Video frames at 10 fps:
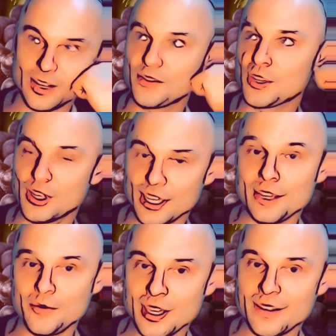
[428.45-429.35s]
If you're going to
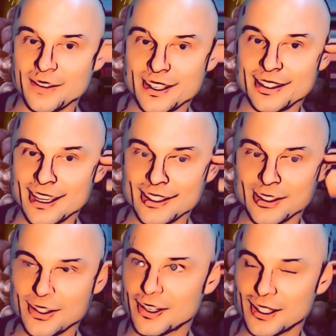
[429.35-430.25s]
eat beef, it is
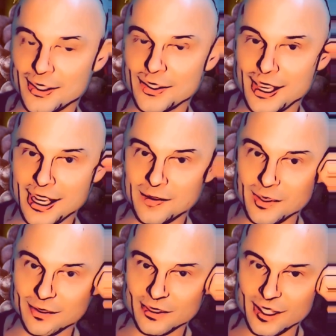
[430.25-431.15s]
necessary to kill the
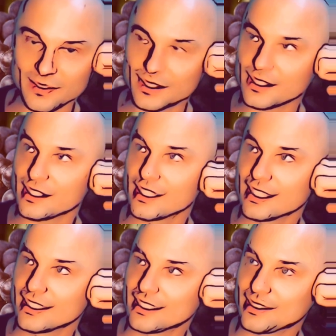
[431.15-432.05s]
animal, obviously.
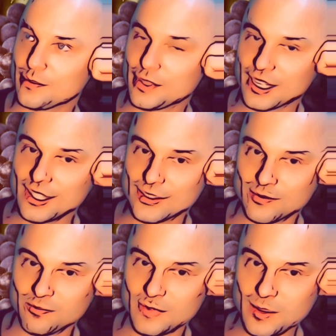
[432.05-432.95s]
But
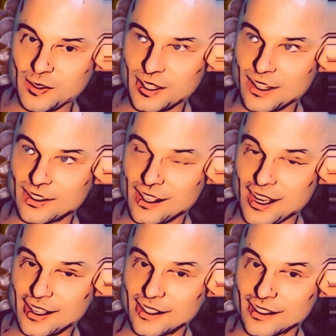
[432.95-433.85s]
it was kind of sad.